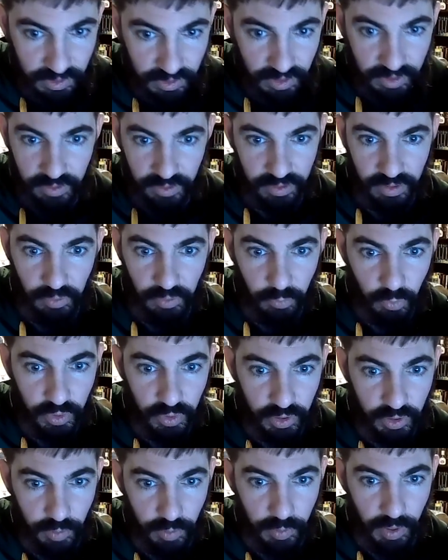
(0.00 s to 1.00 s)
They
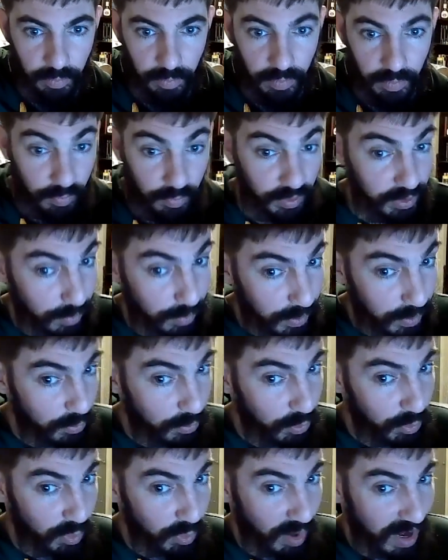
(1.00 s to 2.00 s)
wouldn't come up. But the people
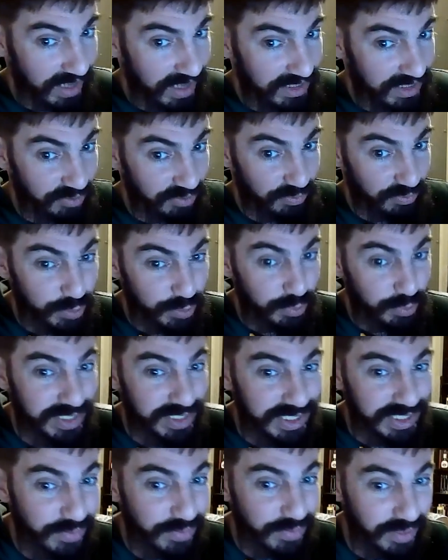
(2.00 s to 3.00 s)
who were asked to
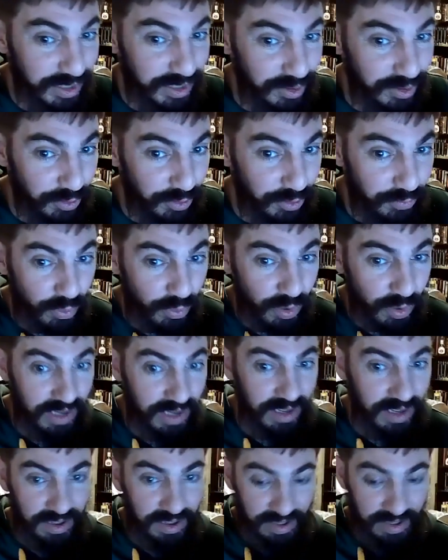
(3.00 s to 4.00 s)
specifically look for it,
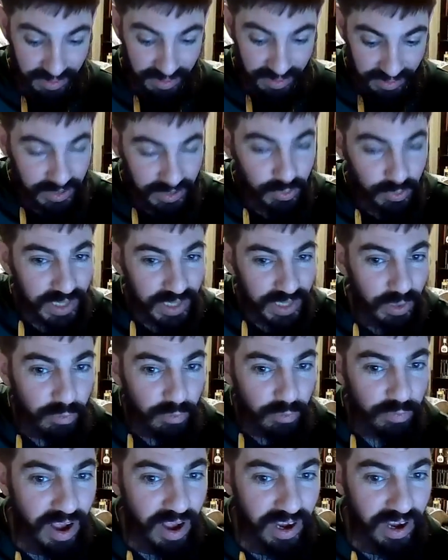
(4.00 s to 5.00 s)
that's what they would
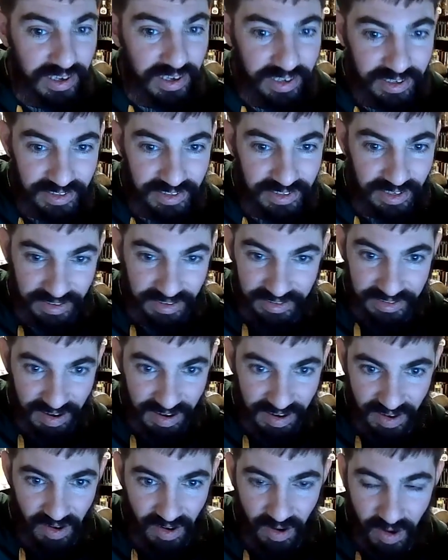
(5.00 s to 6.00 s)
find, like
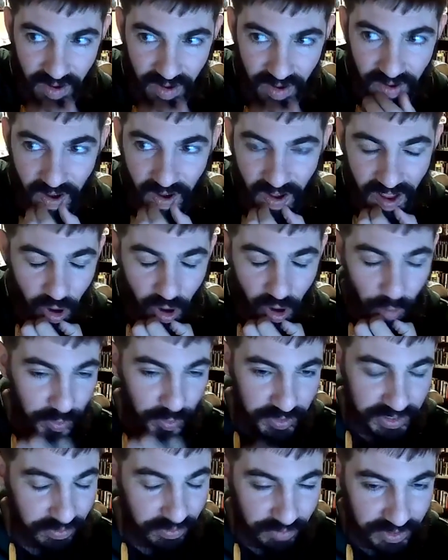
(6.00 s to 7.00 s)

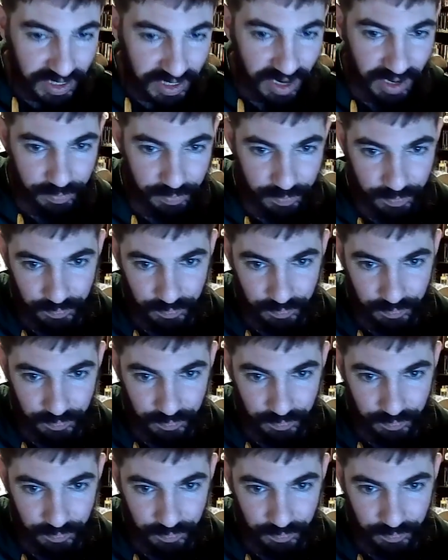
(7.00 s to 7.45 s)
almost every time.